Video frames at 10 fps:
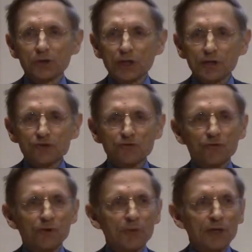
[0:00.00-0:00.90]

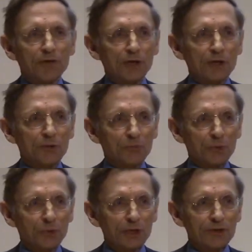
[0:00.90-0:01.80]
transforming their
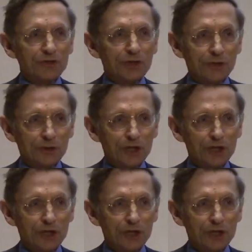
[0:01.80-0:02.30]
employees into